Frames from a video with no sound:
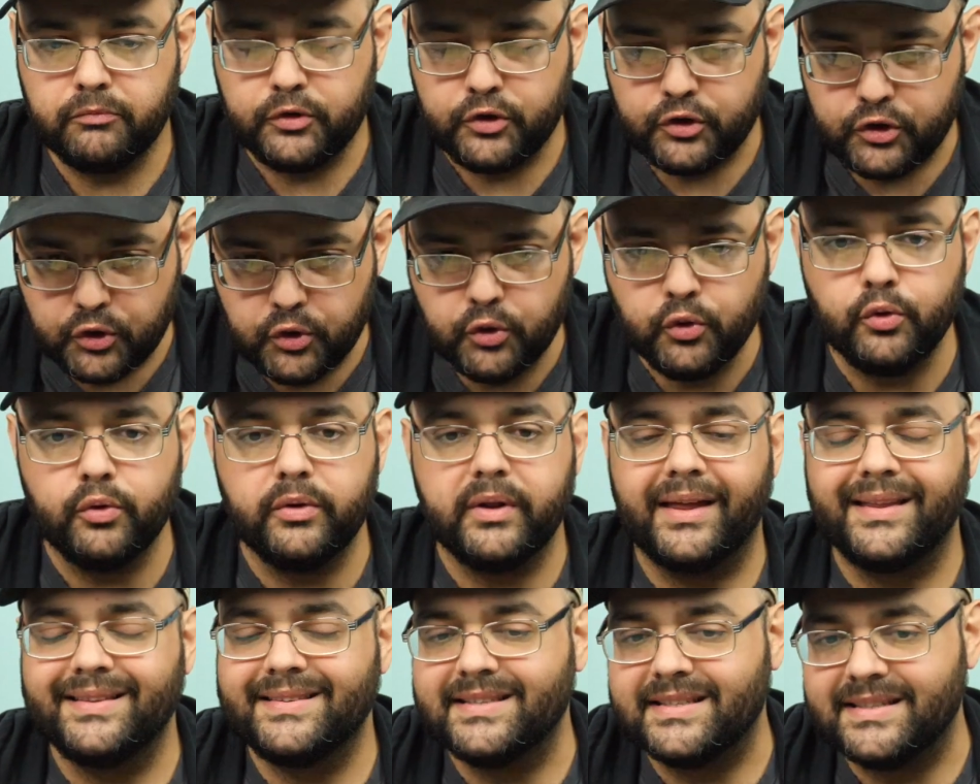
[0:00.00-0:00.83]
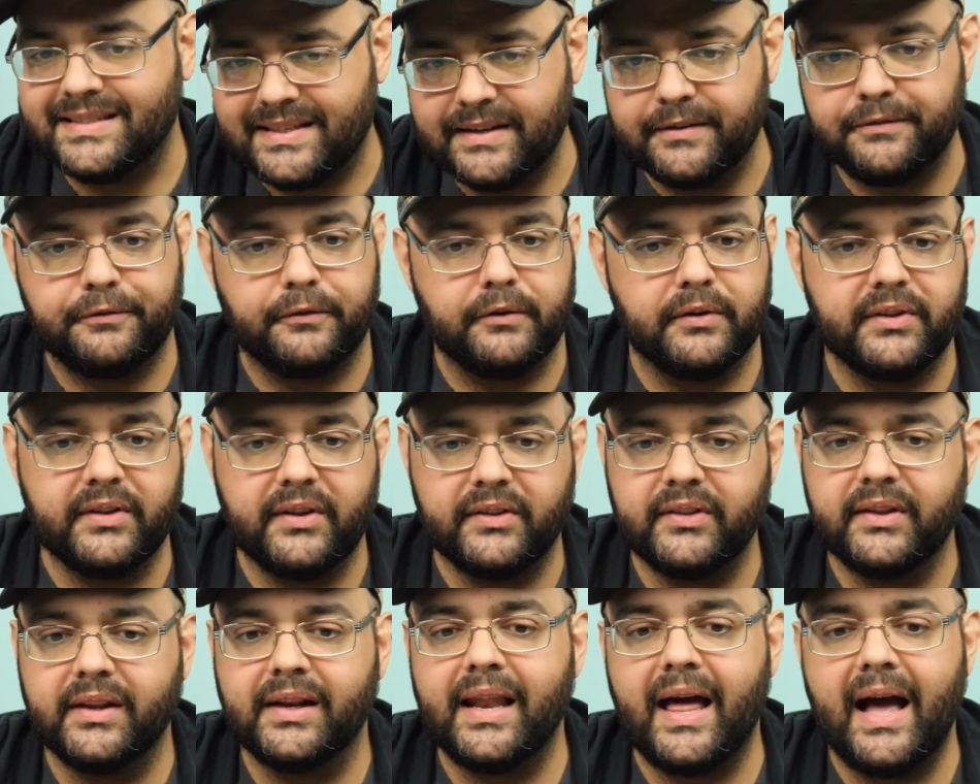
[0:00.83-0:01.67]
do that's different
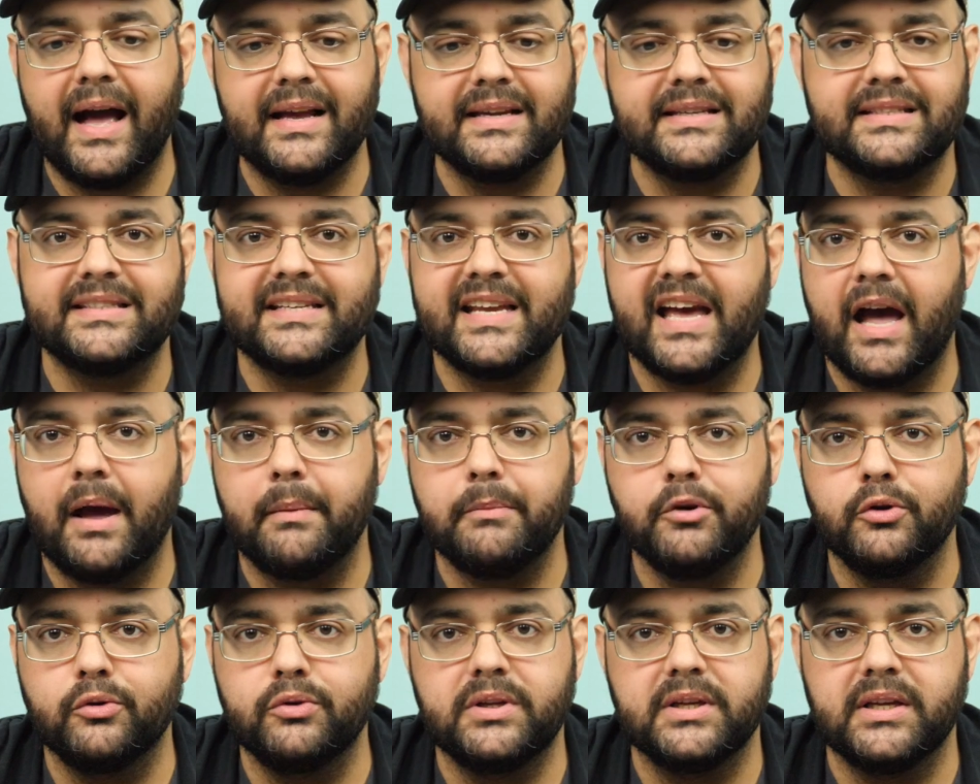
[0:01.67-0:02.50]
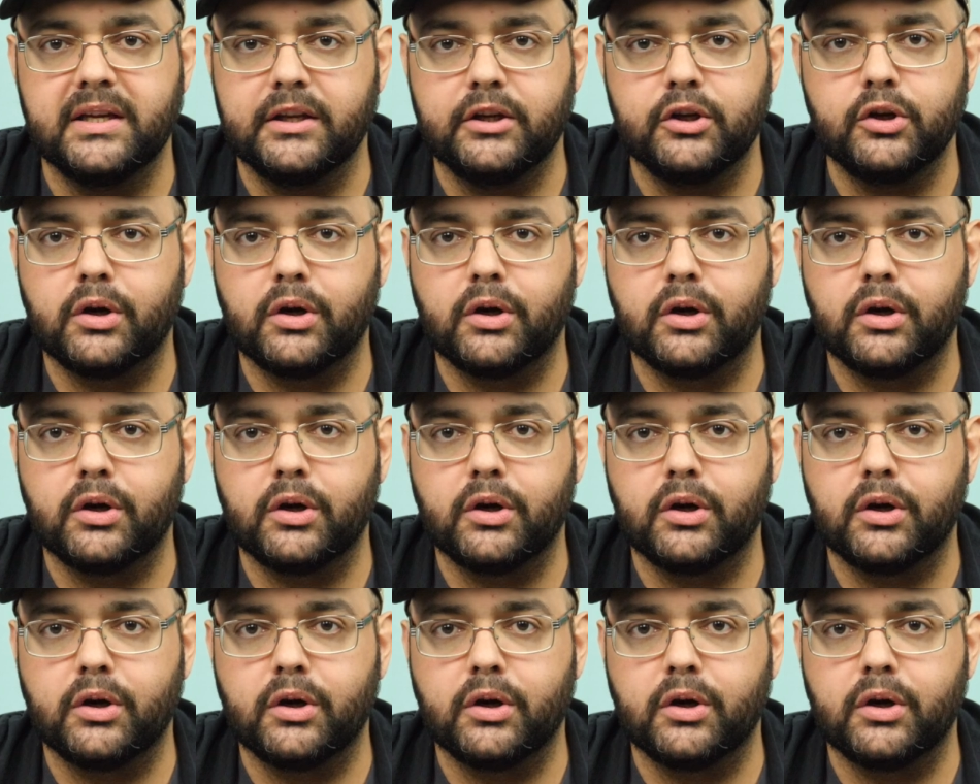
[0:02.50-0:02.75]
than the last time you did.